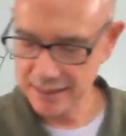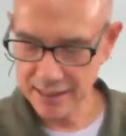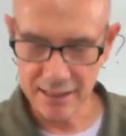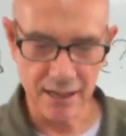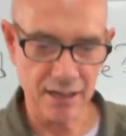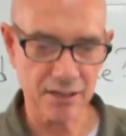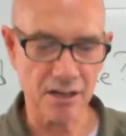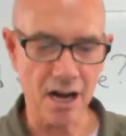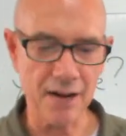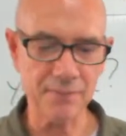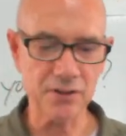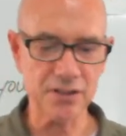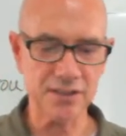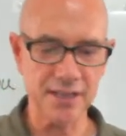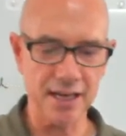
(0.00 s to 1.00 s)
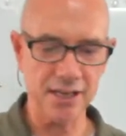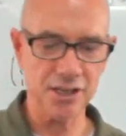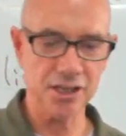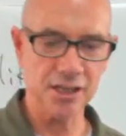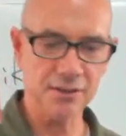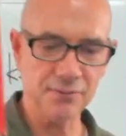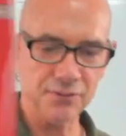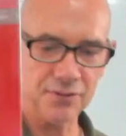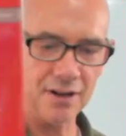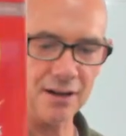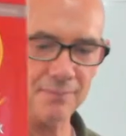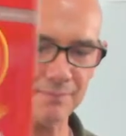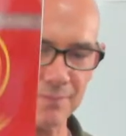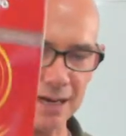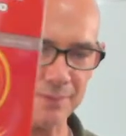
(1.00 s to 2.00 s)
a conversation
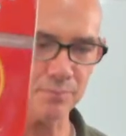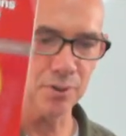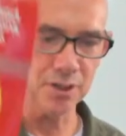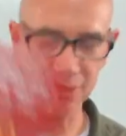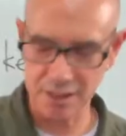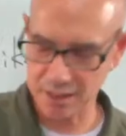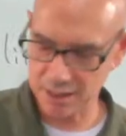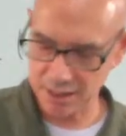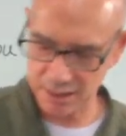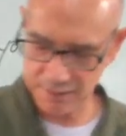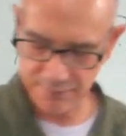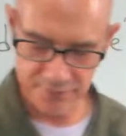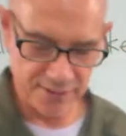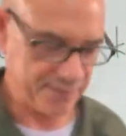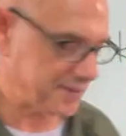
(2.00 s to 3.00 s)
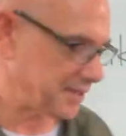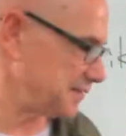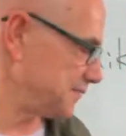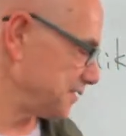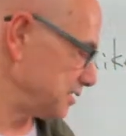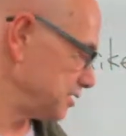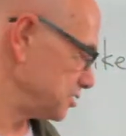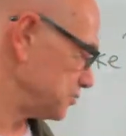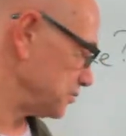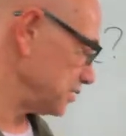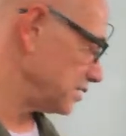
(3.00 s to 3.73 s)
from my book, fifty Very Short